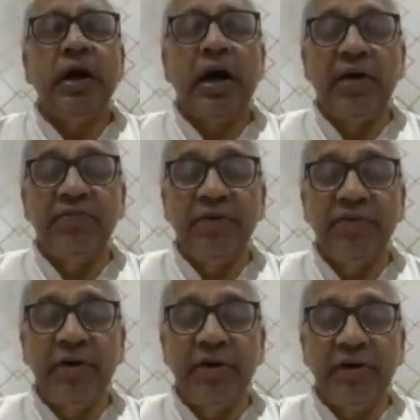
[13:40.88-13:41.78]

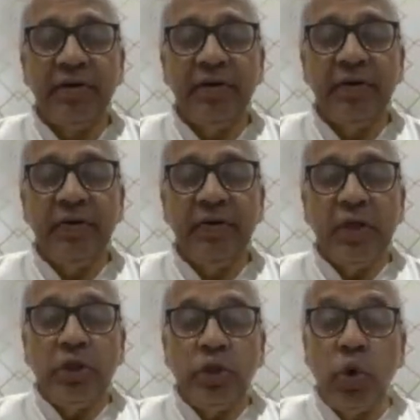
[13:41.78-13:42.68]
However,
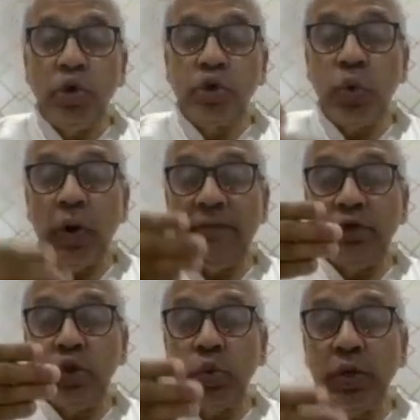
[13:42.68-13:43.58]
those who have
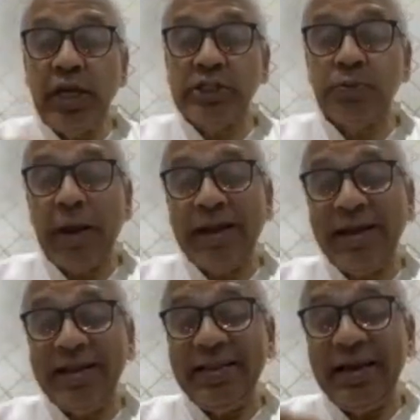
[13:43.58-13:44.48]
truly
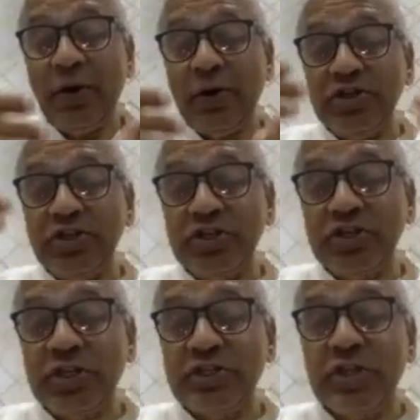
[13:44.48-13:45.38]
expanded their
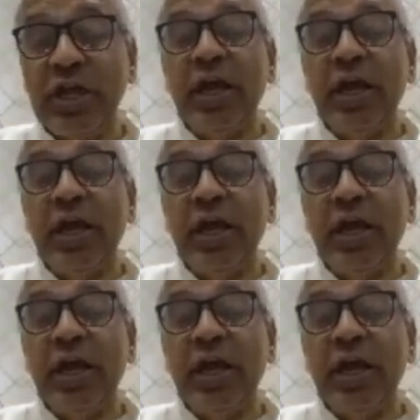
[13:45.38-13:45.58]
consciousness